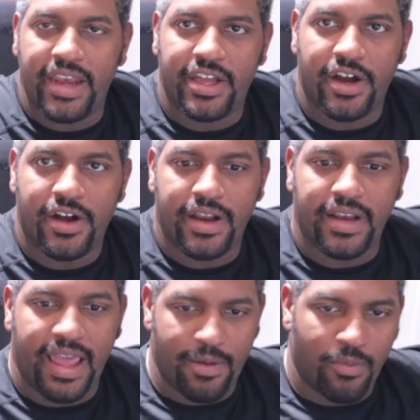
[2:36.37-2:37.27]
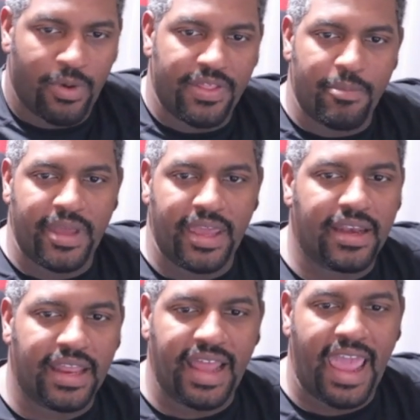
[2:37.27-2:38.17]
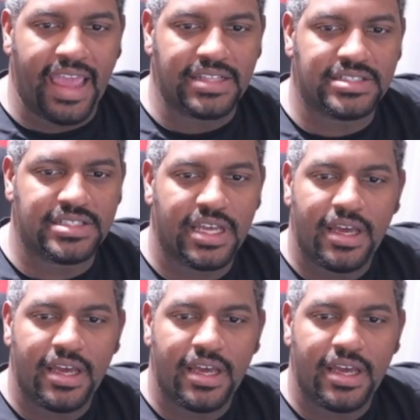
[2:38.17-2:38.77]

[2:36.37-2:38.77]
Current with it being enhanced.